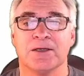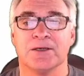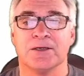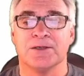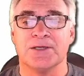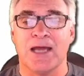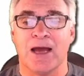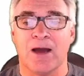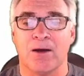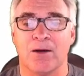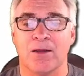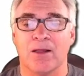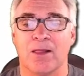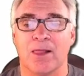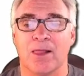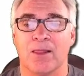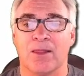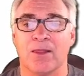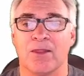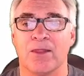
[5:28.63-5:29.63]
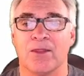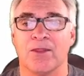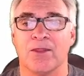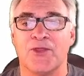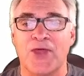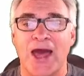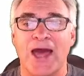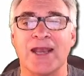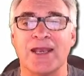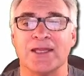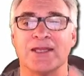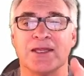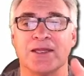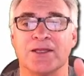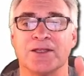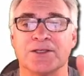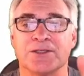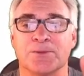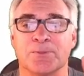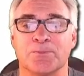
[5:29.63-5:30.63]
Now, that
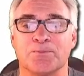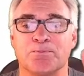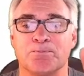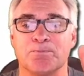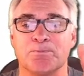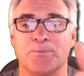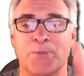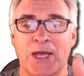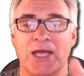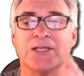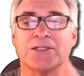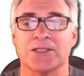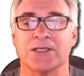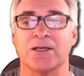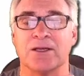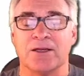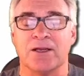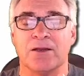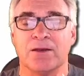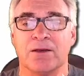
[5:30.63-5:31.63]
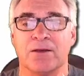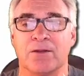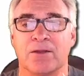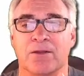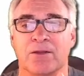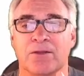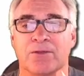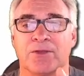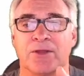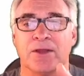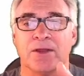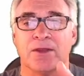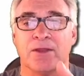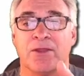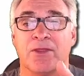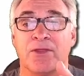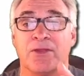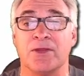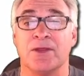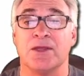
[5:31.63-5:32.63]
is basically the,
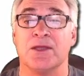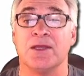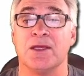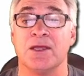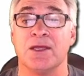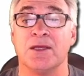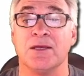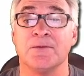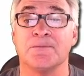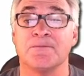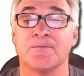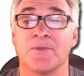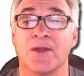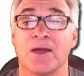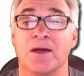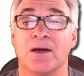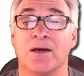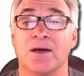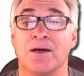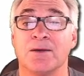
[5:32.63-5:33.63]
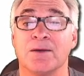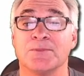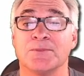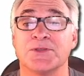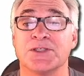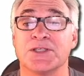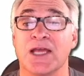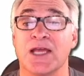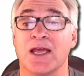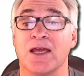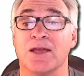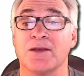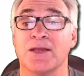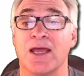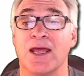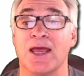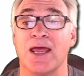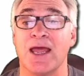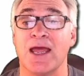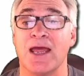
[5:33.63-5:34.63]
the um, sand
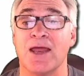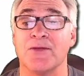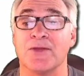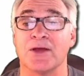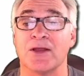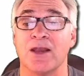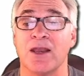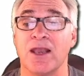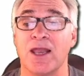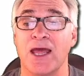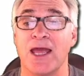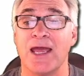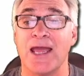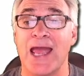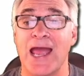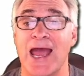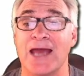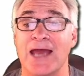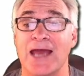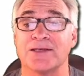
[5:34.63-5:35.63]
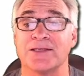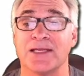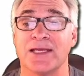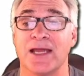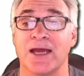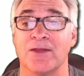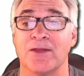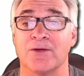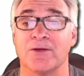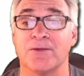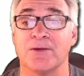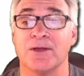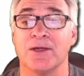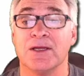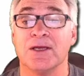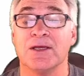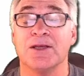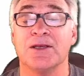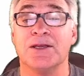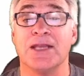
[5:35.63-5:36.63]
and the clay added together.
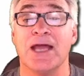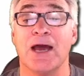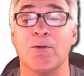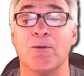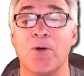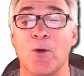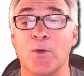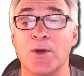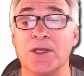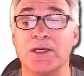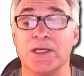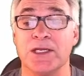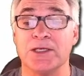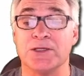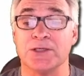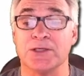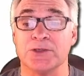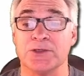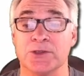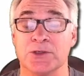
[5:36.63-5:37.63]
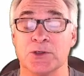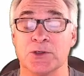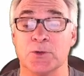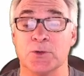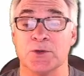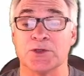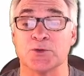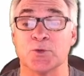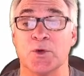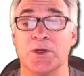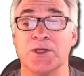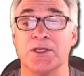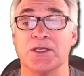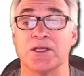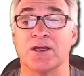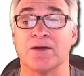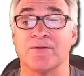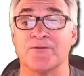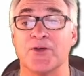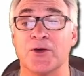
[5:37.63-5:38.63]
Now what we need to do is we need to
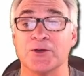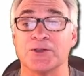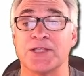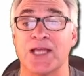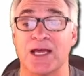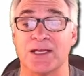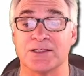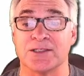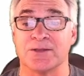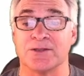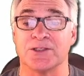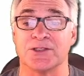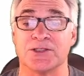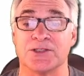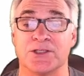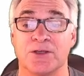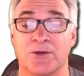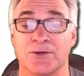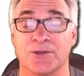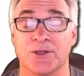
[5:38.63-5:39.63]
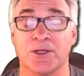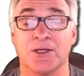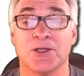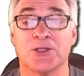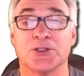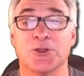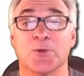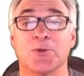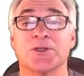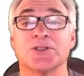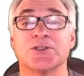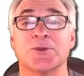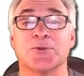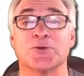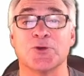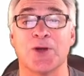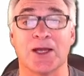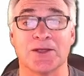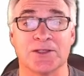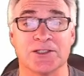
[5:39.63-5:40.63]
convert that to the silt. So we're going to
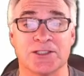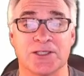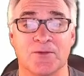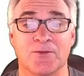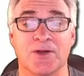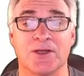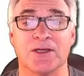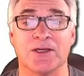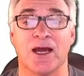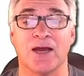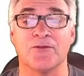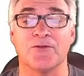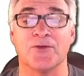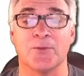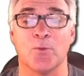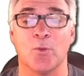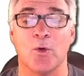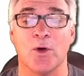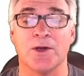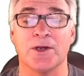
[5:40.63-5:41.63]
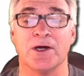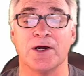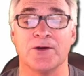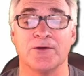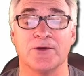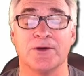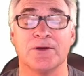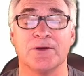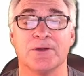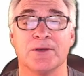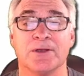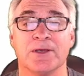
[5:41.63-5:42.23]
subtract the 79 from 100